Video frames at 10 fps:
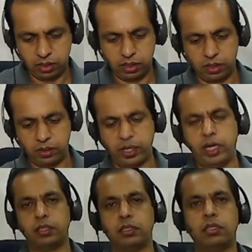okay.
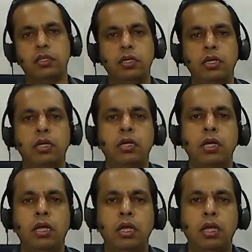
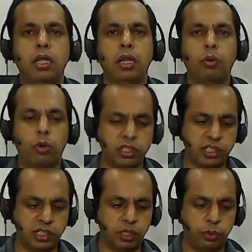Now what is
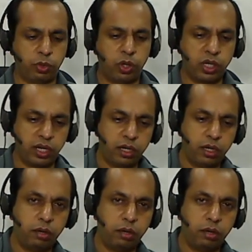it that we wanted?